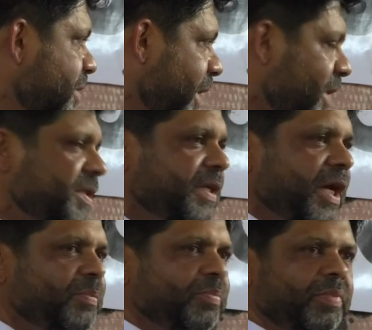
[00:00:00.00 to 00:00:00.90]
the
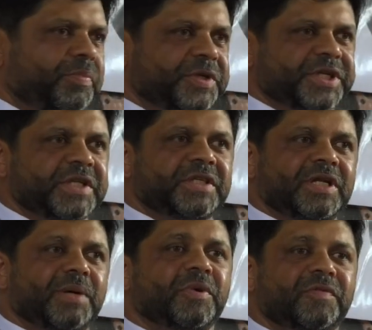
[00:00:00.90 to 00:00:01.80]
internet presents a
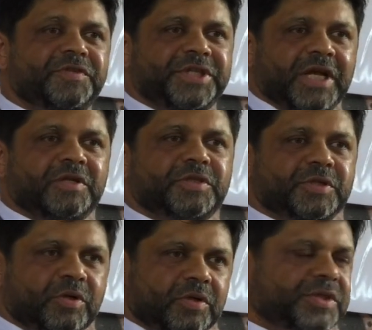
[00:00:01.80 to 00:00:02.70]
number of
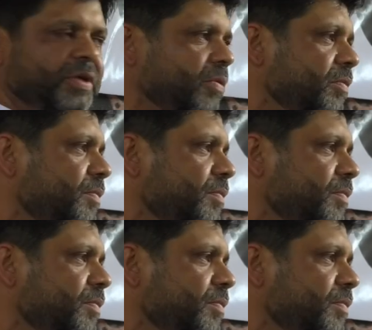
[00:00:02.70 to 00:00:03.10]
challenges also.